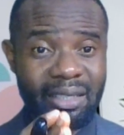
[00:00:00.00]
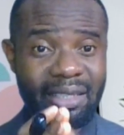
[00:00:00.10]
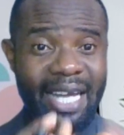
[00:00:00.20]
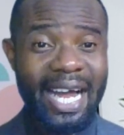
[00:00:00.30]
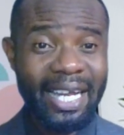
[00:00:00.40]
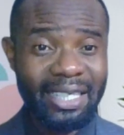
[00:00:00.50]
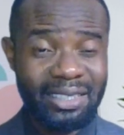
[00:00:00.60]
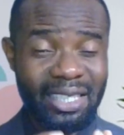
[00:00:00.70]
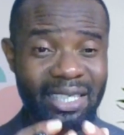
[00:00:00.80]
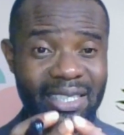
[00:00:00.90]

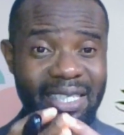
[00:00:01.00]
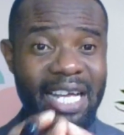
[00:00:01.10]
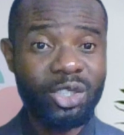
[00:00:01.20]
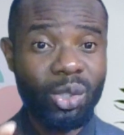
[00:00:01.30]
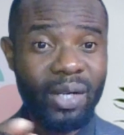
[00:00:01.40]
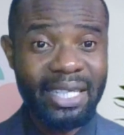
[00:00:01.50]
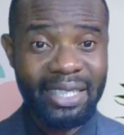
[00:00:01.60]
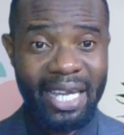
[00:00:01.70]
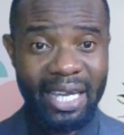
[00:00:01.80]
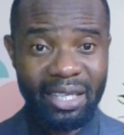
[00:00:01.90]
died natural
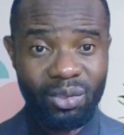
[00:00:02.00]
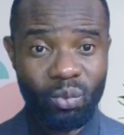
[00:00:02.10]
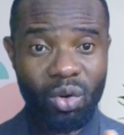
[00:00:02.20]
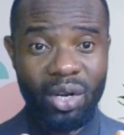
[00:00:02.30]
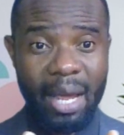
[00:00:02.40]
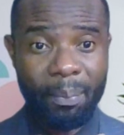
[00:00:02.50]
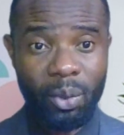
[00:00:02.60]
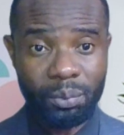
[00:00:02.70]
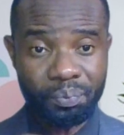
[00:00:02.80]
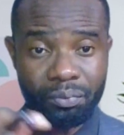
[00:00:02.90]
death. What
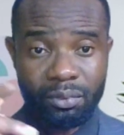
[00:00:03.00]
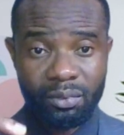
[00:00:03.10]
happened?